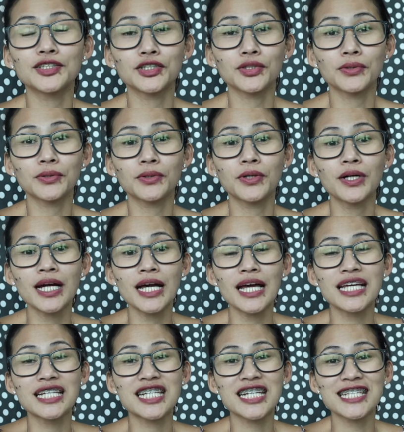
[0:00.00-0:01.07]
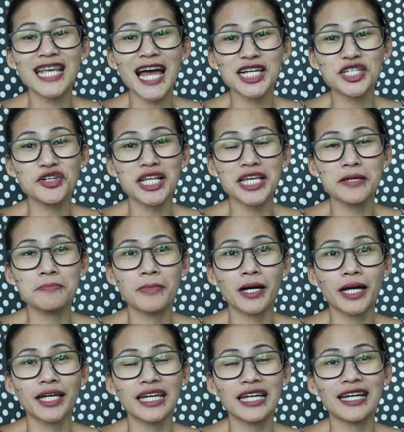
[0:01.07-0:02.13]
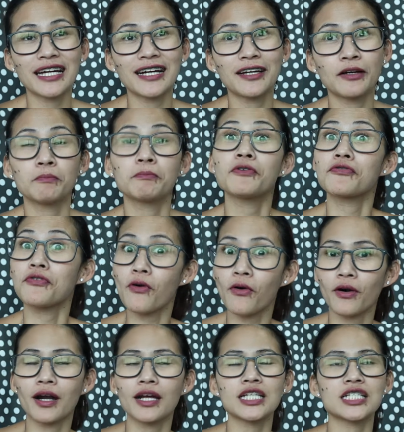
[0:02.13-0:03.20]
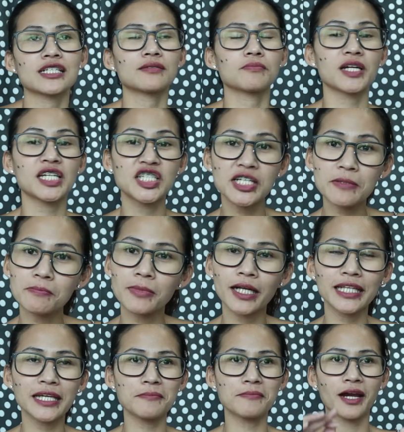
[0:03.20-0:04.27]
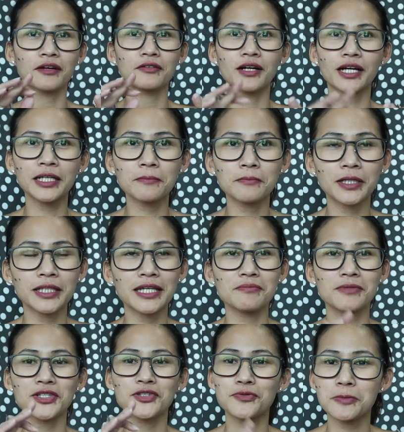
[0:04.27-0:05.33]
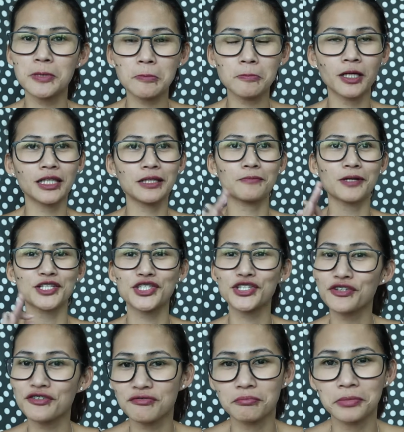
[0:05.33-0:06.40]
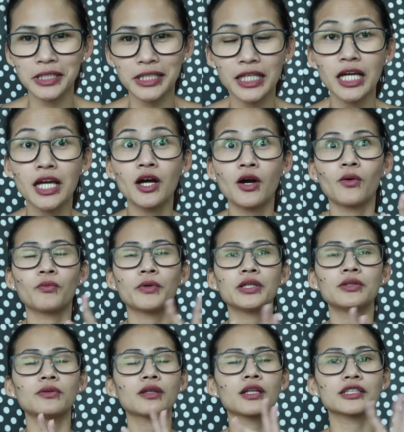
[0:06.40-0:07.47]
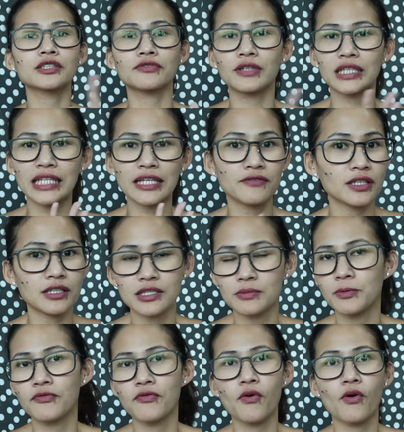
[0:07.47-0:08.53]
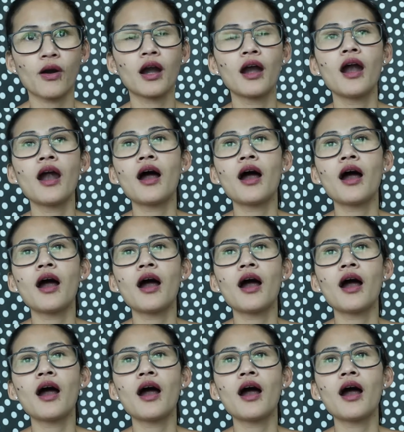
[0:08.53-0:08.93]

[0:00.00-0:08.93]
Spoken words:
So she's actually my she's my gym buddy, my running buddy, my swimming buddy, my surf buddy. We do lots of activities before.